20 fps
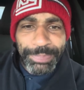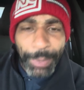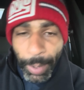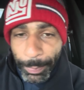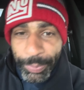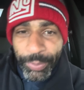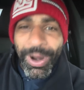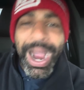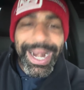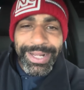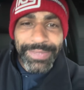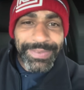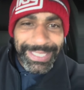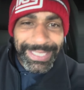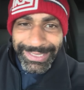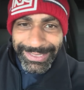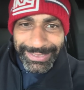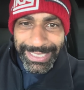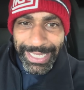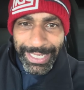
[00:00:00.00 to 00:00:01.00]
pride in
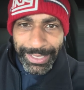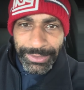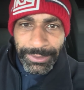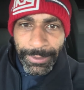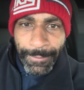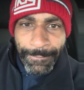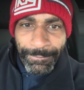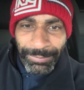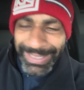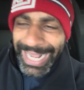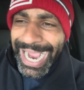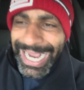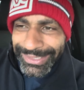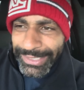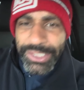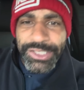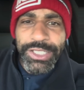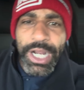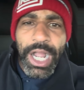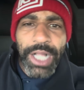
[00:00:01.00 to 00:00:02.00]
these things. Guys
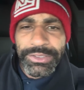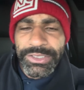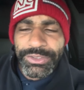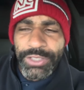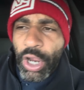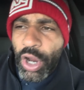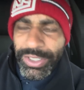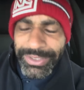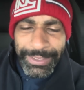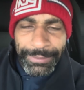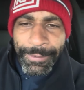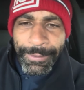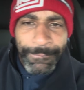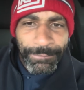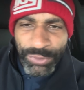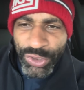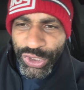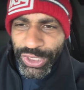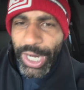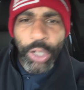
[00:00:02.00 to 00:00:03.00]
like John Starks and
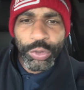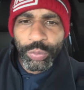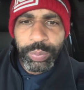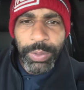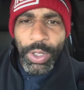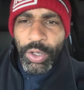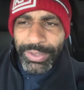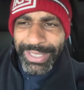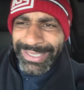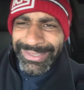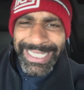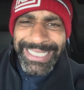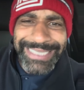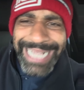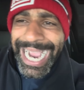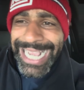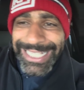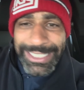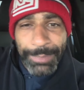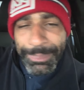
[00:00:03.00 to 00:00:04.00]
Gerald Wilkins, these
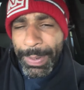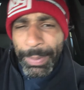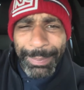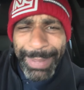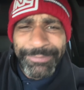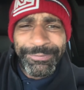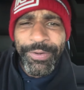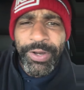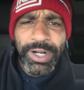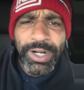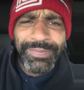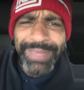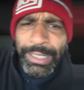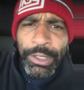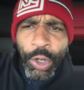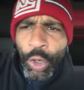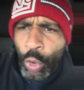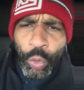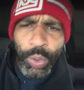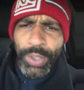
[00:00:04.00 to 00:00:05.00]
guys that people make fun of, like,
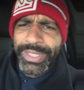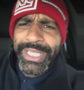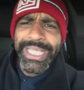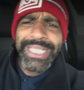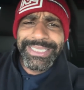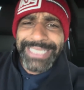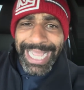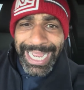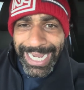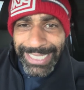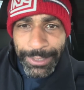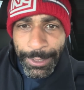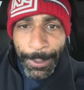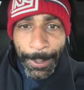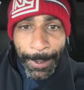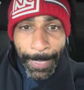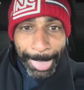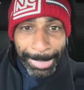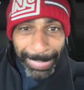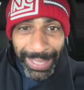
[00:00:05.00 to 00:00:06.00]
who are these guys?
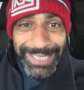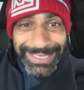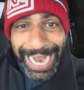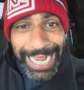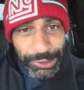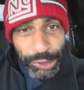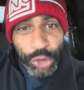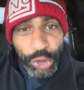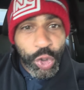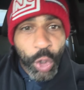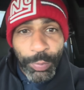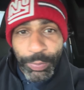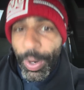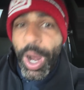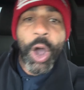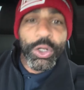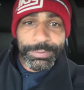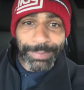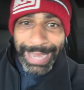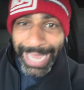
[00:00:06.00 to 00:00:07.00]
These guys are true
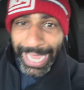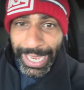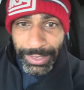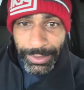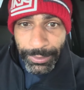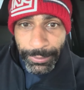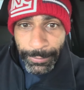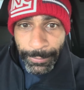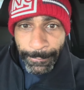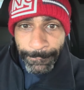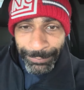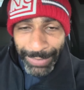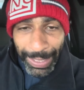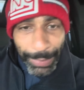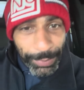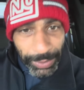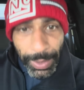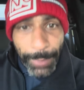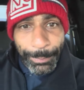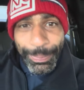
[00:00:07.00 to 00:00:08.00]
pros, man. They
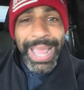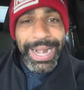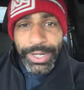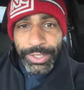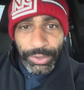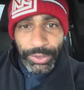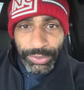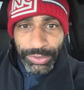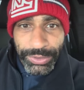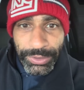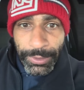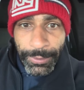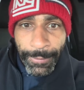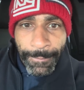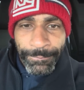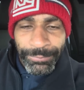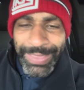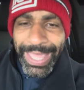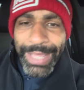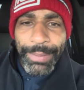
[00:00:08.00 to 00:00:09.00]
were competitors.
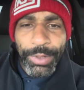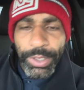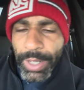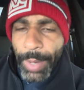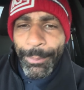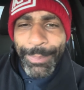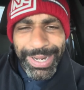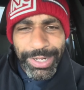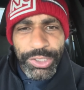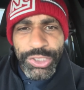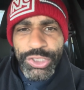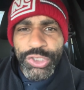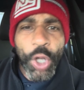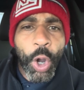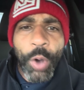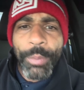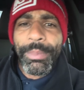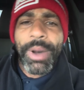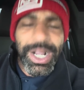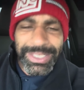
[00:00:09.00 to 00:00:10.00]
They were competitors
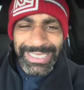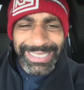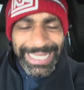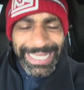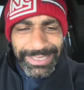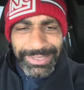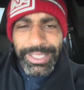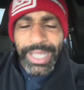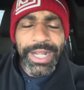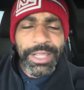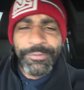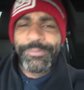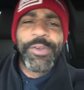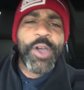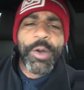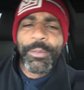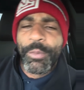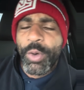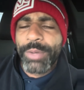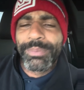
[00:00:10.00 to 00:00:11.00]
so much that they studied
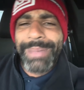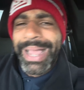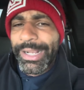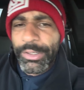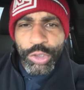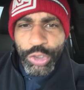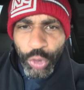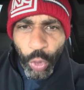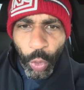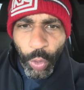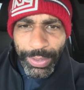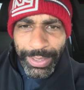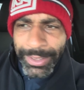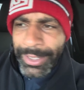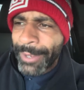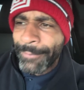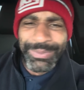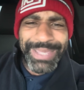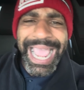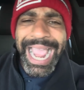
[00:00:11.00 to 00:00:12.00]
film on Michael Jordan.
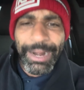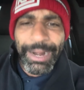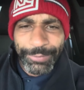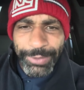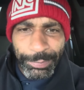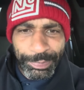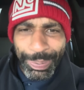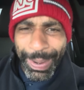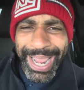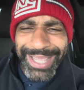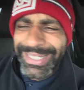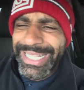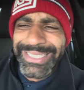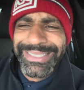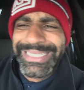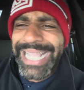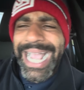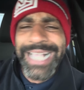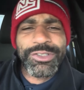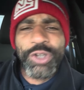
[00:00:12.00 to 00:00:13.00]
Gary Payton, these
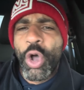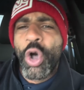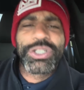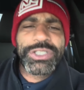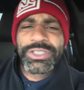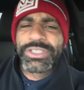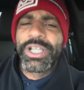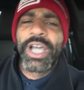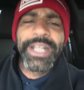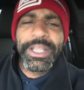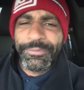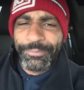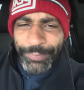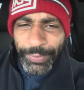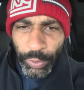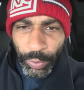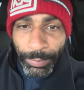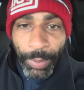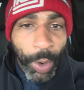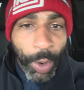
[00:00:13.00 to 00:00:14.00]
guys all study
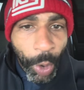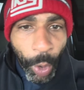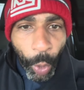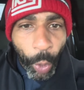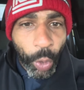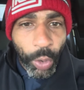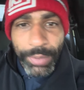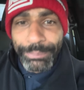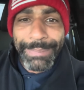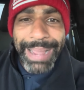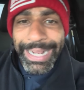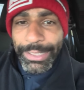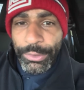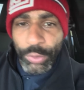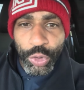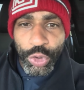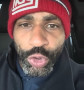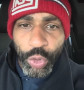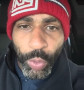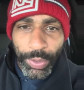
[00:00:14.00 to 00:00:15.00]
film on
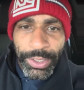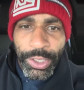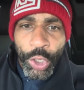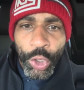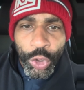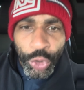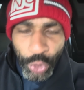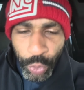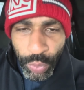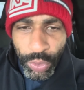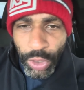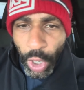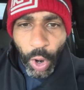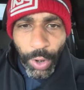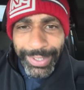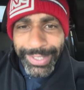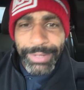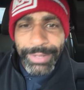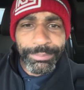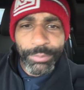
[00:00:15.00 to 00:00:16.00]
Michael Jordan to
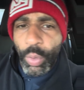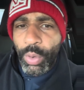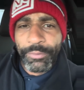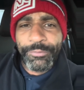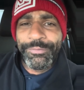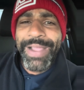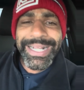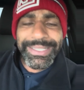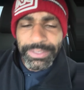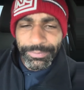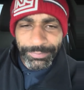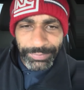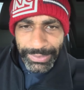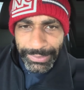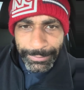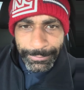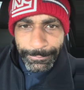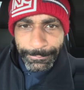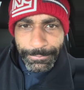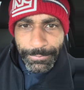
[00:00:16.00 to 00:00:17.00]
guard him more
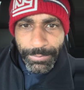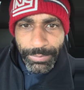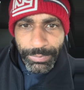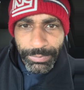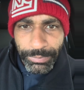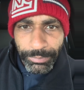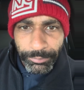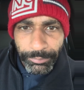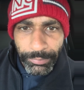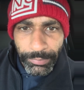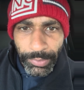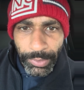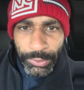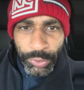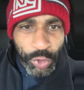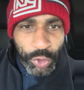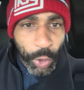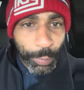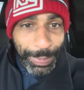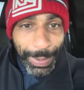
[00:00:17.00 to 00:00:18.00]
effectively,
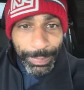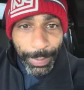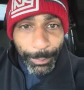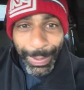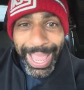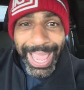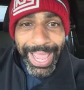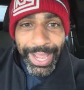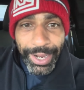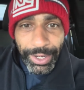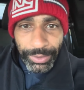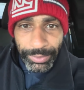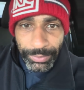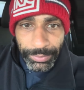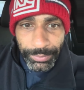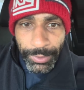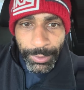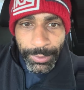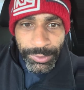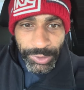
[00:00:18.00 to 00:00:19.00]
to be prepared
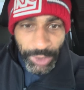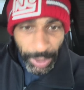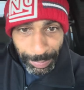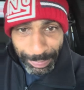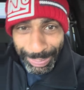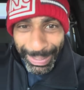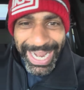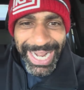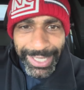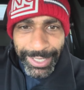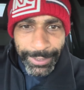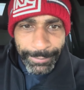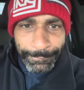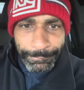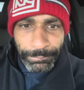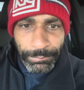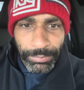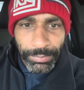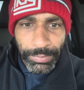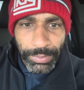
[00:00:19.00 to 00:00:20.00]
to beat
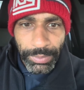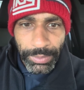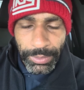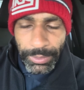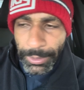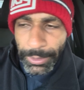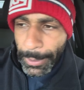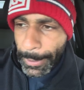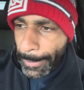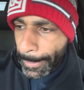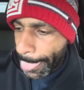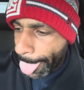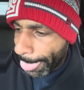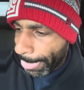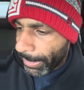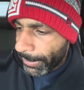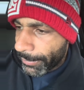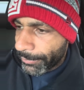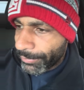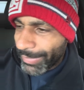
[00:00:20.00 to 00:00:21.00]
him.
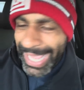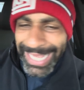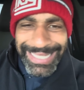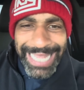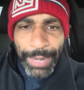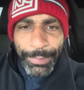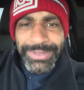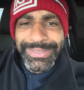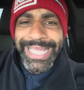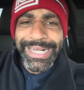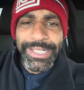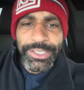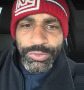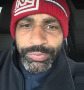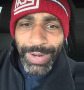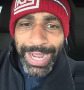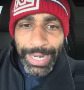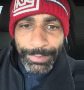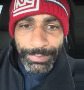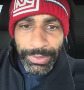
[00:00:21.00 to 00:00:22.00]
And that was Dennis
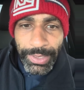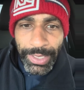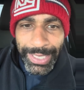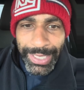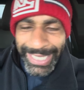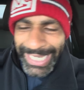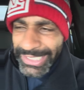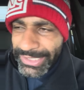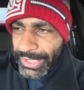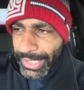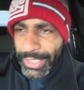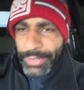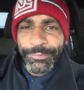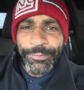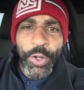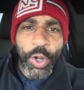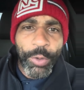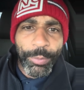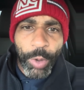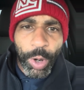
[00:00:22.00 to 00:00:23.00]
Rodman. He studied
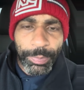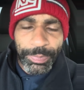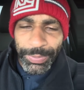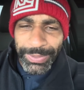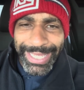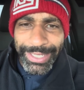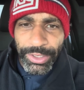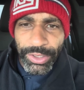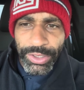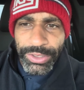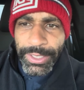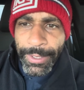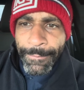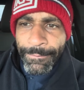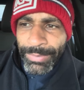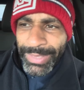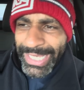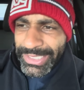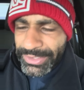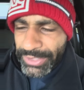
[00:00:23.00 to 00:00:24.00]
film on players.
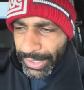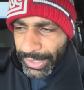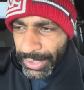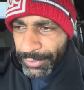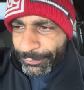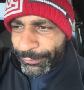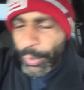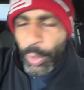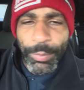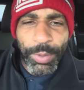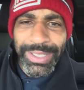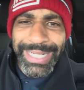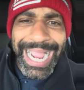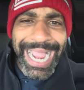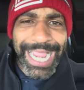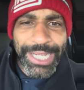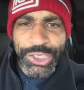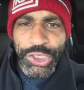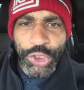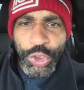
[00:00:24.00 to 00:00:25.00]
He studied film on
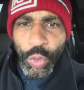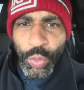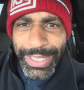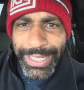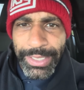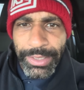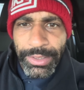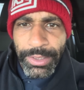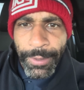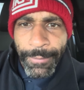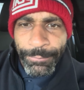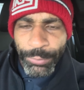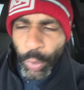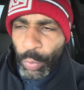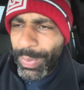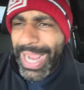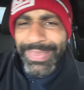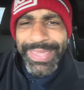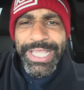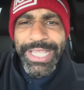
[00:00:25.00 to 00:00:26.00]
guys shooting, the
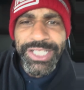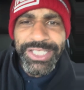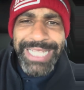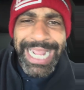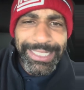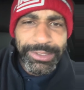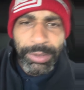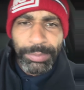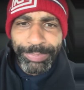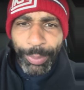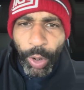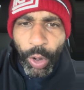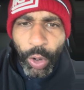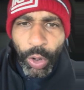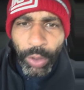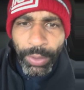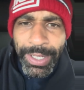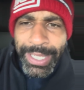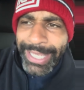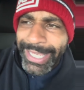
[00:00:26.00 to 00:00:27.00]
way they shot the
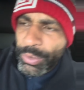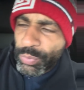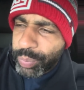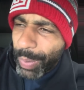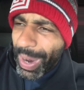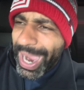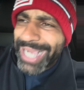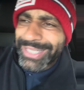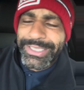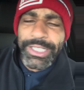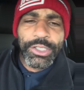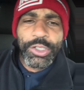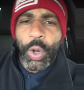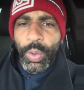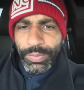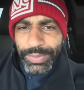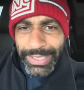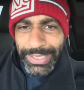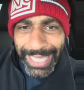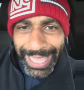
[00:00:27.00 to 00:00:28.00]
ball. He watched it go
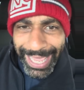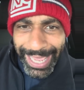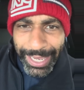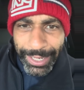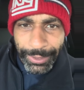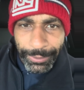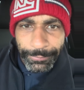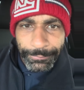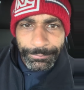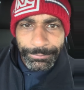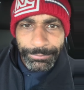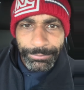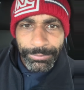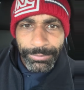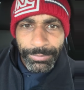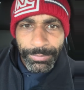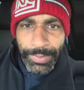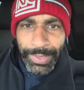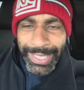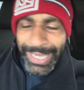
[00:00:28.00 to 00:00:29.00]
in the air.
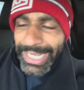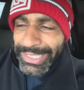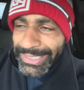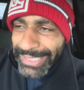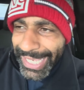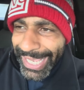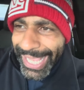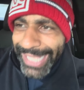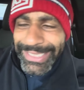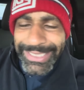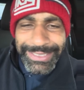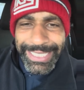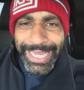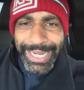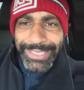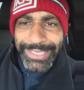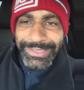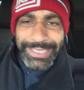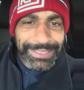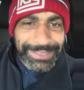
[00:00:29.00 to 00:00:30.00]
His
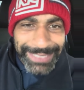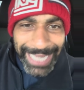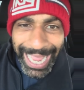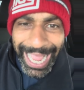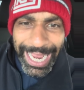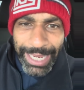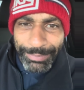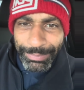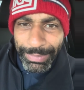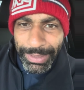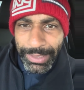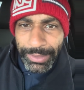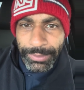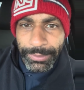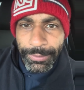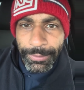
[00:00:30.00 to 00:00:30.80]
instincts, the timing.